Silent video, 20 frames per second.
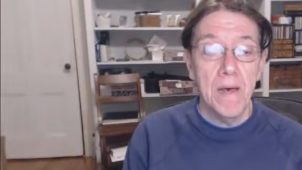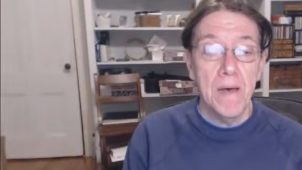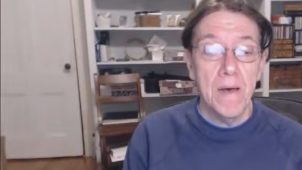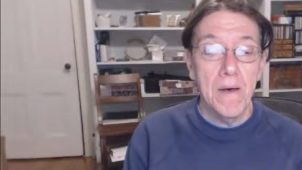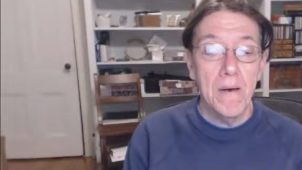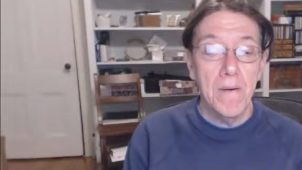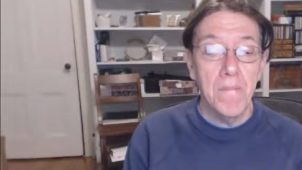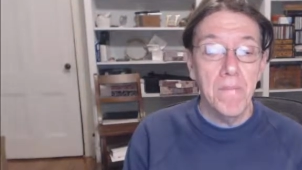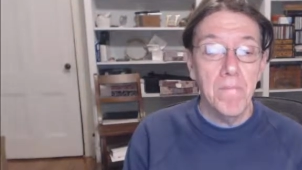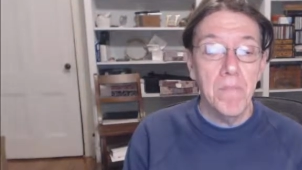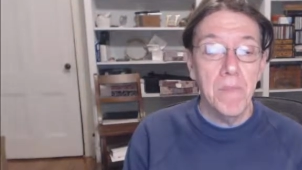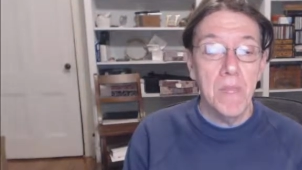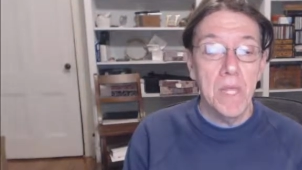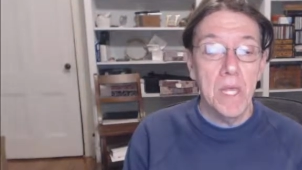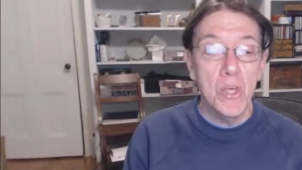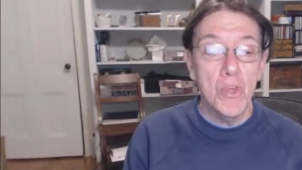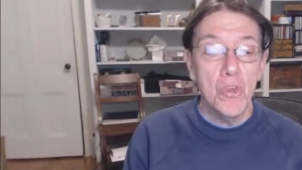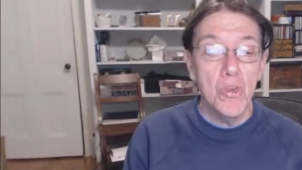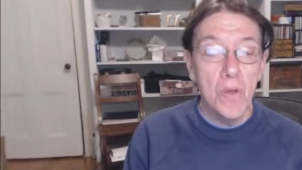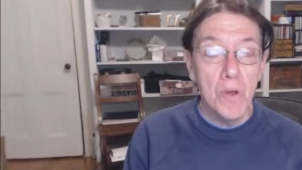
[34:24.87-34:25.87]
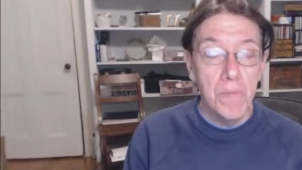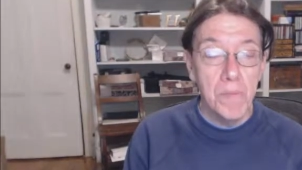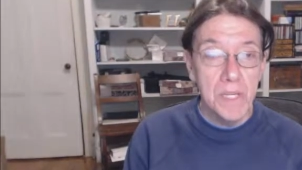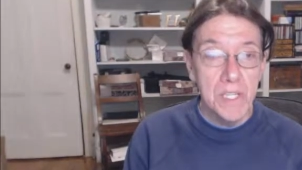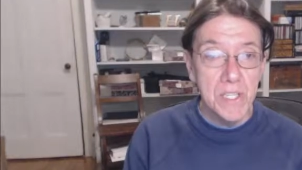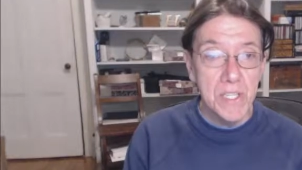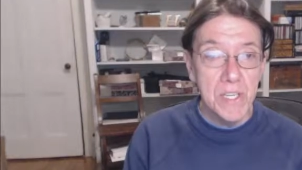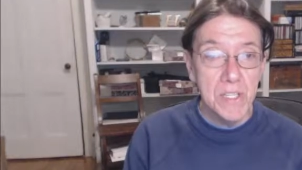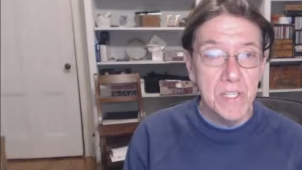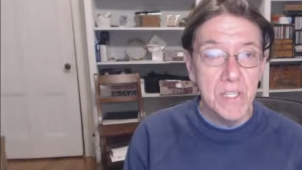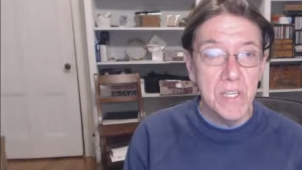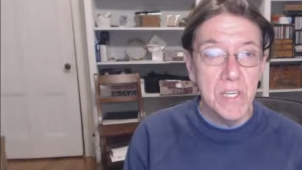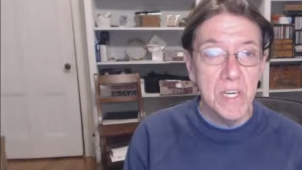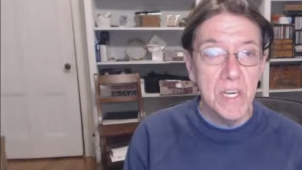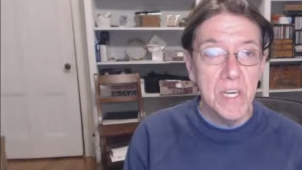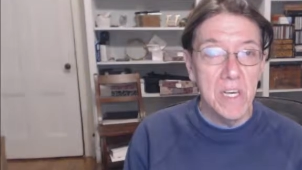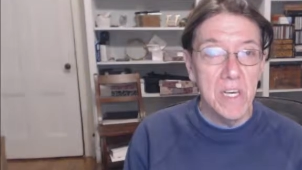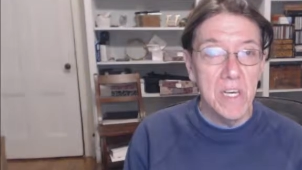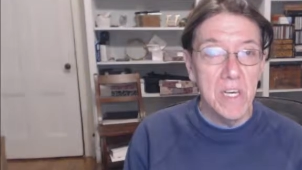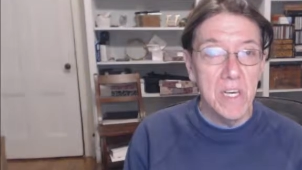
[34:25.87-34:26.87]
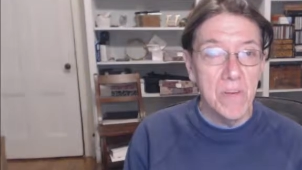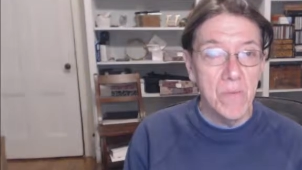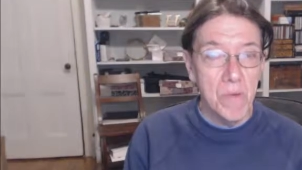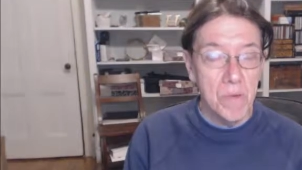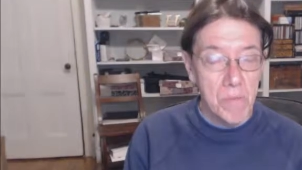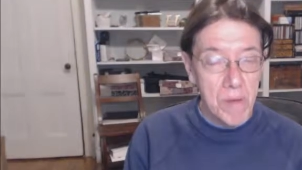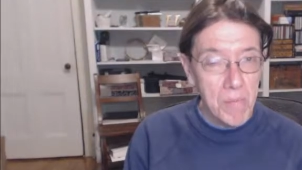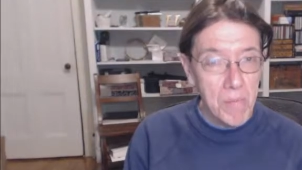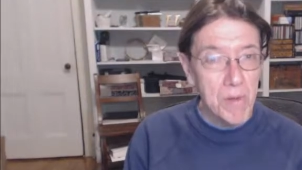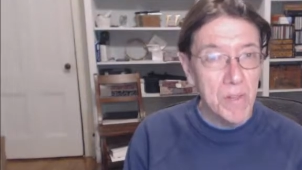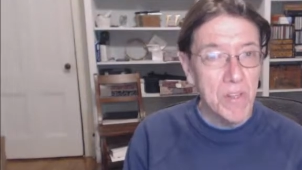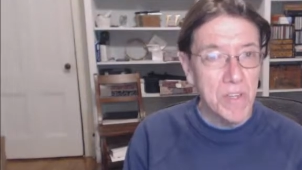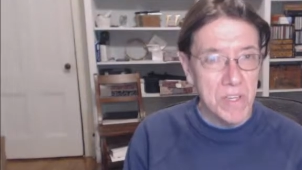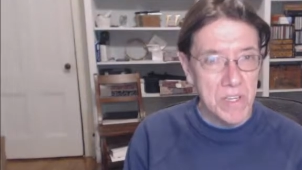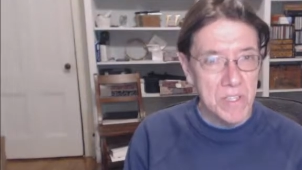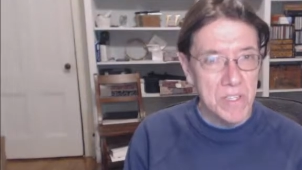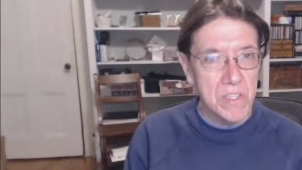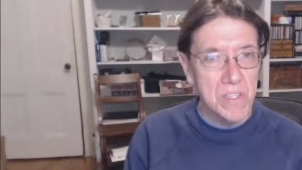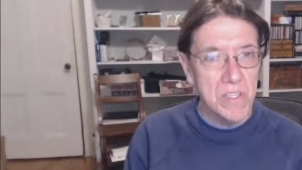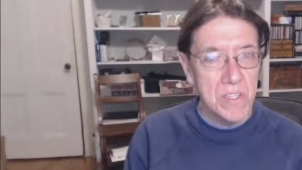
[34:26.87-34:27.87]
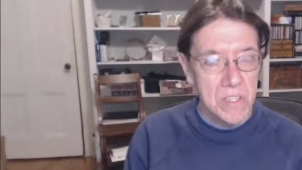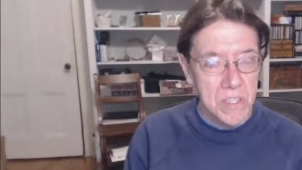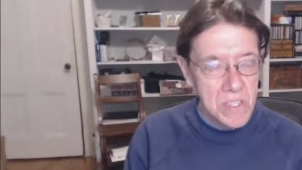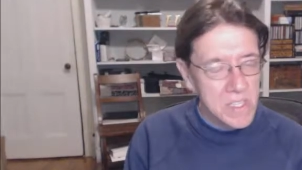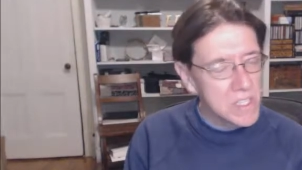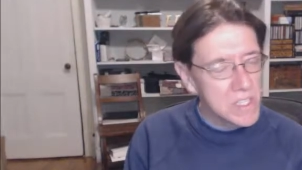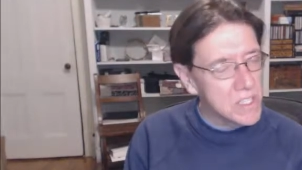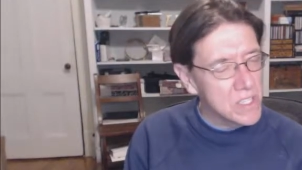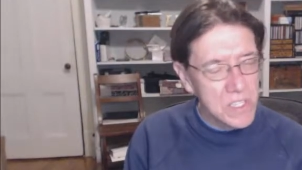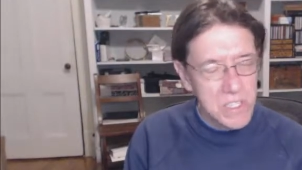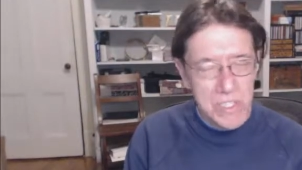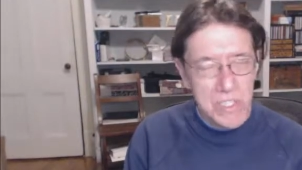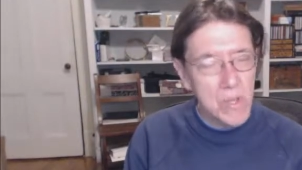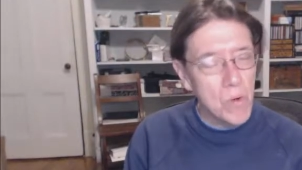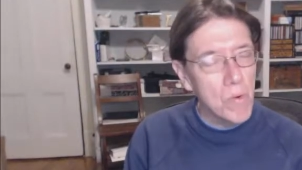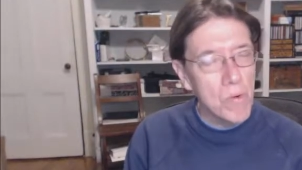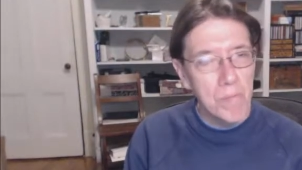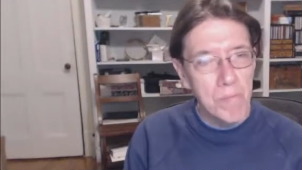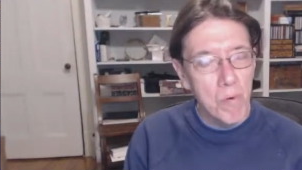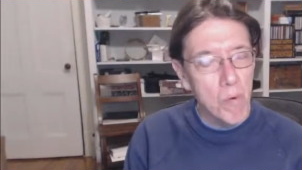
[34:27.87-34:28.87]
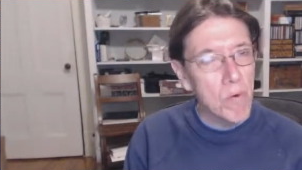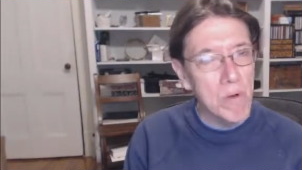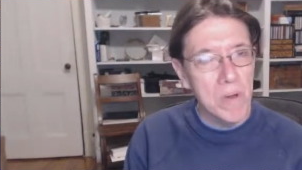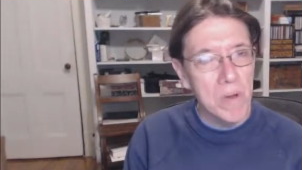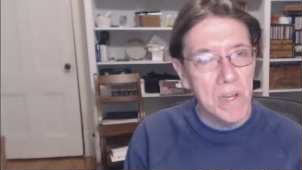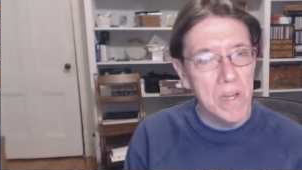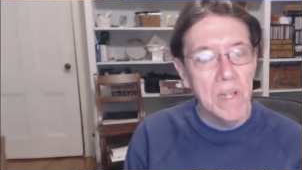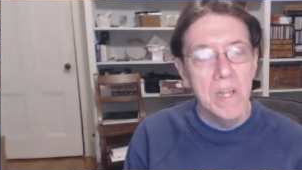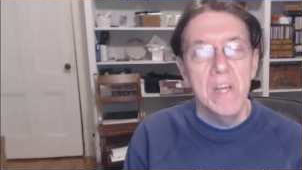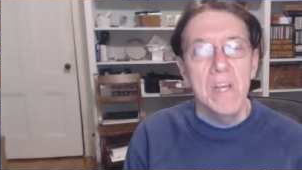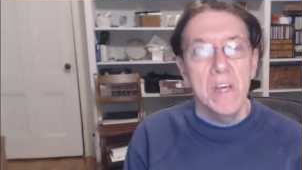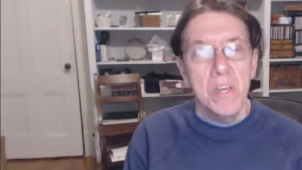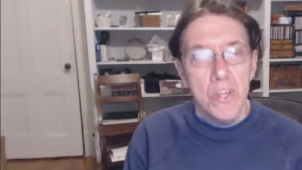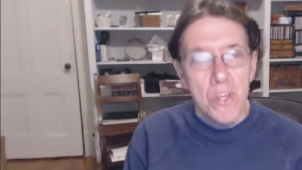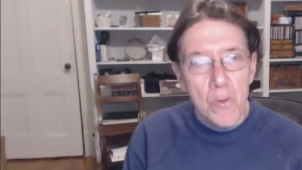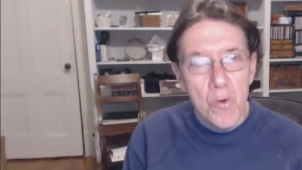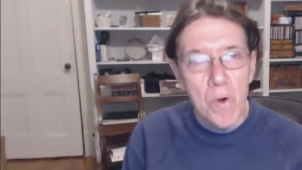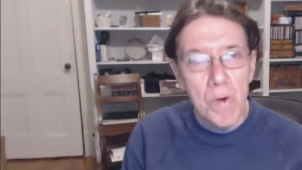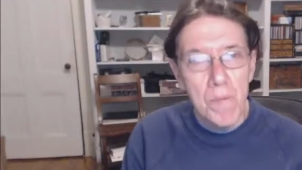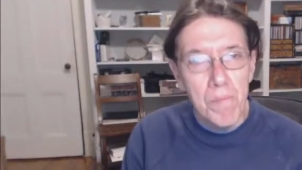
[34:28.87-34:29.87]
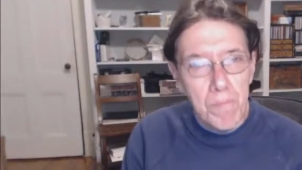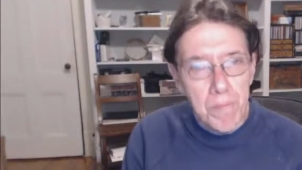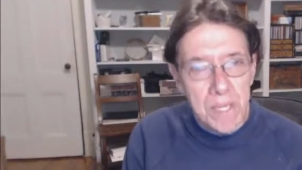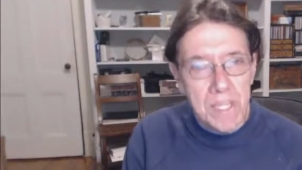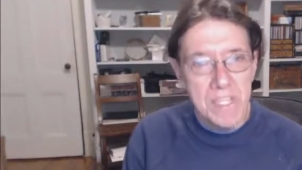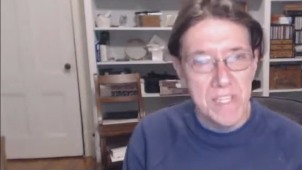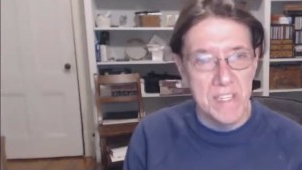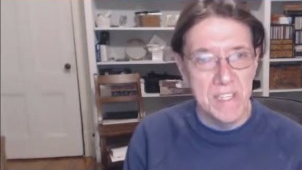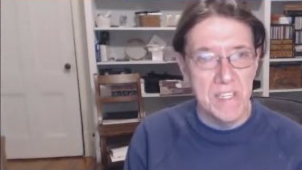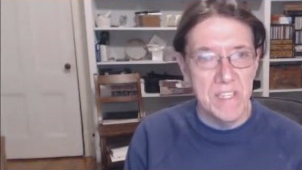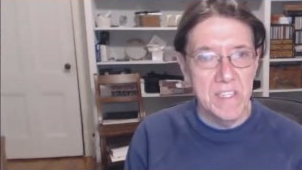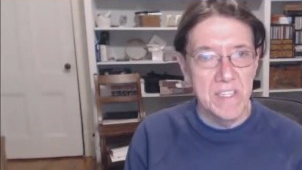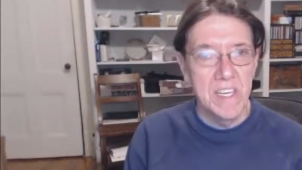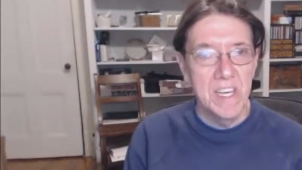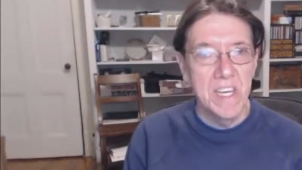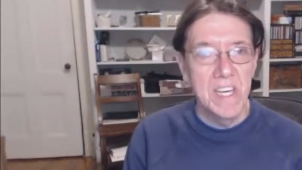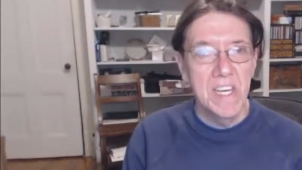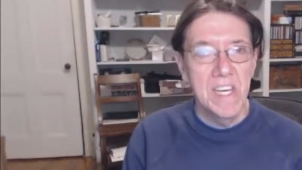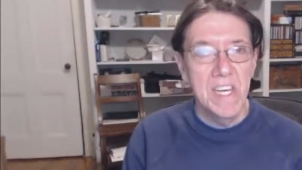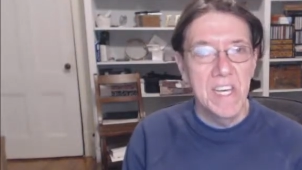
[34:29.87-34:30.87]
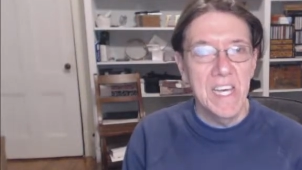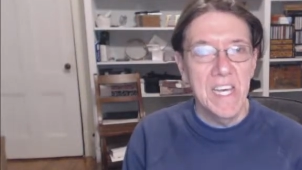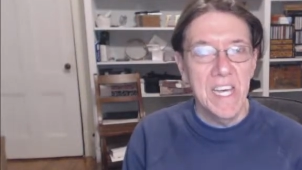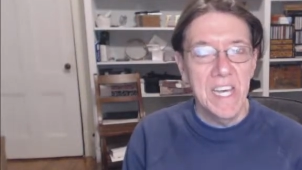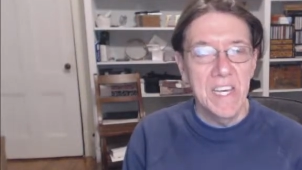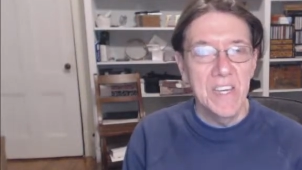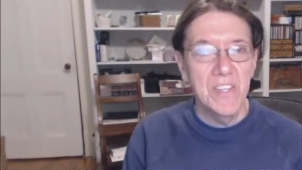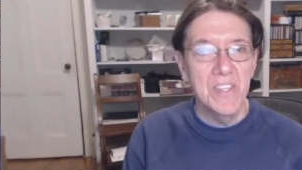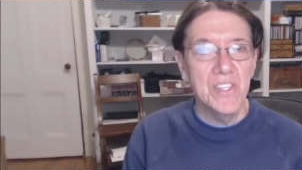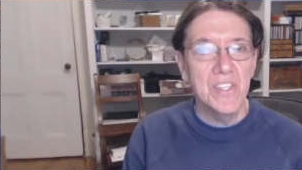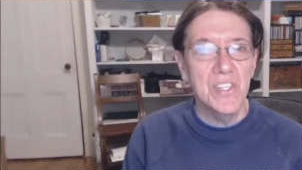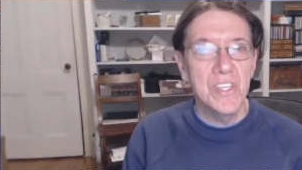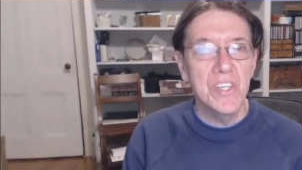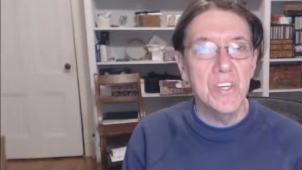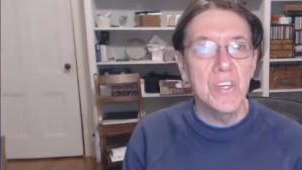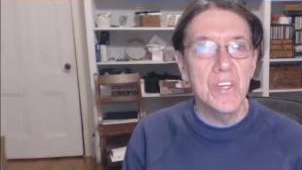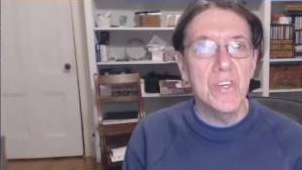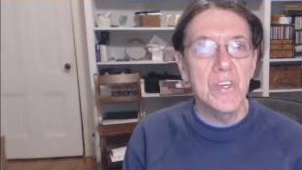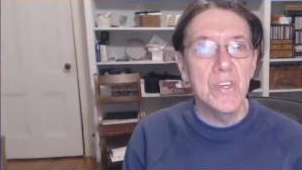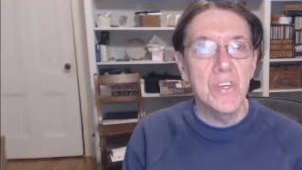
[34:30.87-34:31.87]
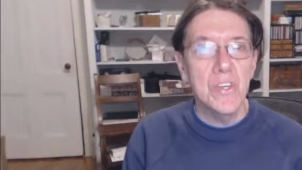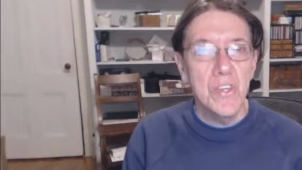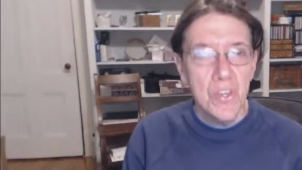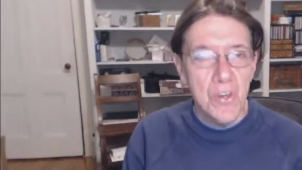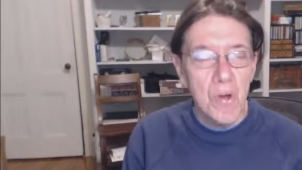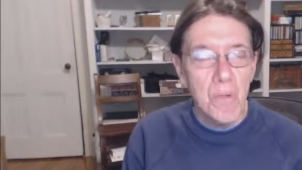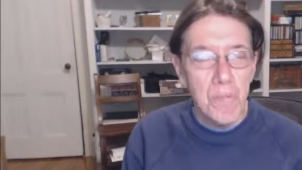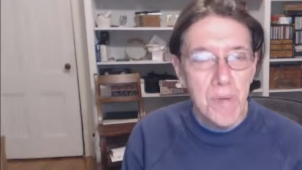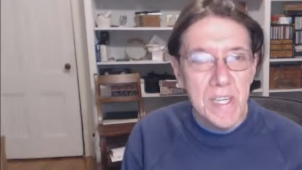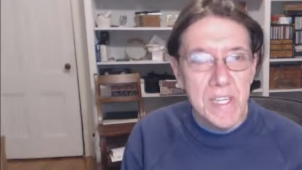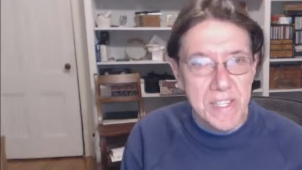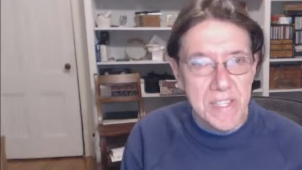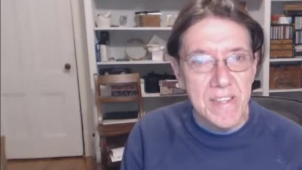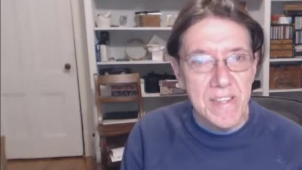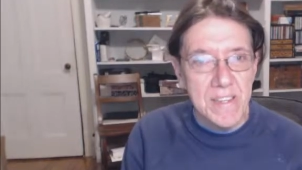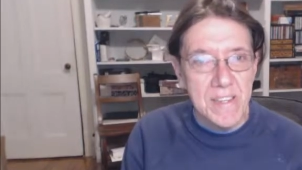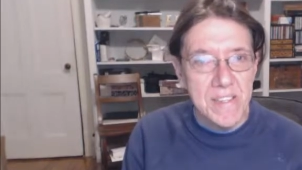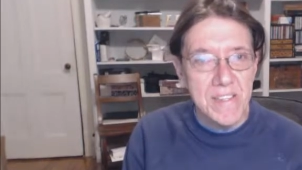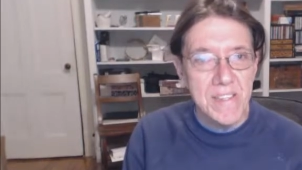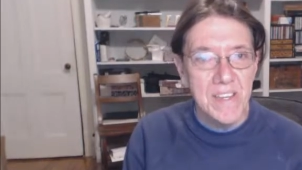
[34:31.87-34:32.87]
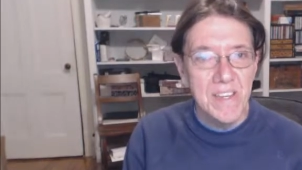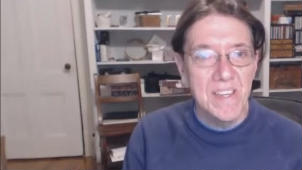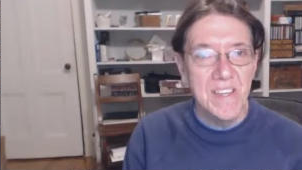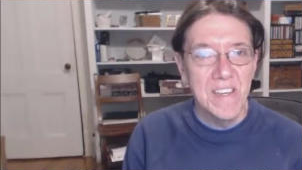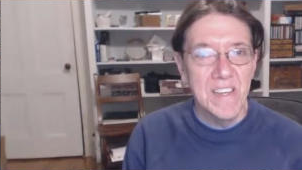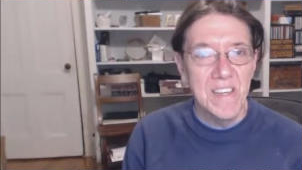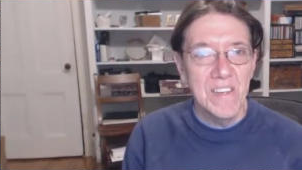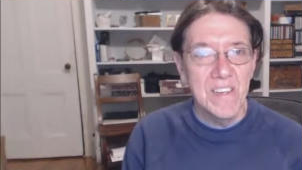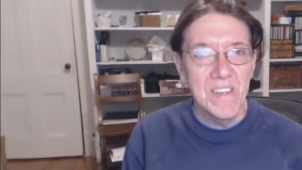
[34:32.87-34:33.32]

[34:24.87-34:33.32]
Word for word: Um, your business, remember this, this is so important. Your business is your business